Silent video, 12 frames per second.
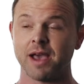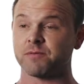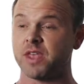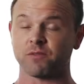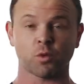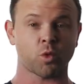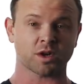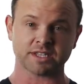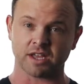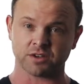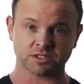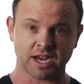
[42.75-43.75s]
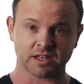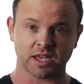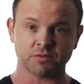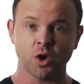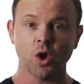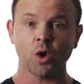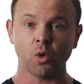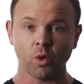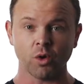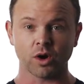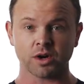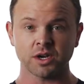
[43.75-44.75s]
have never worked out in their entire life,
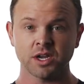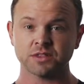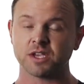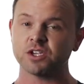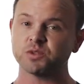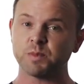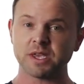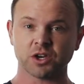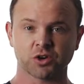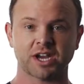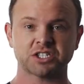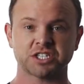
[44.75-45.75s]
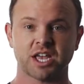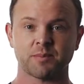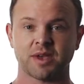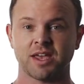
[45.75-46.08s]
or they used to be in great shape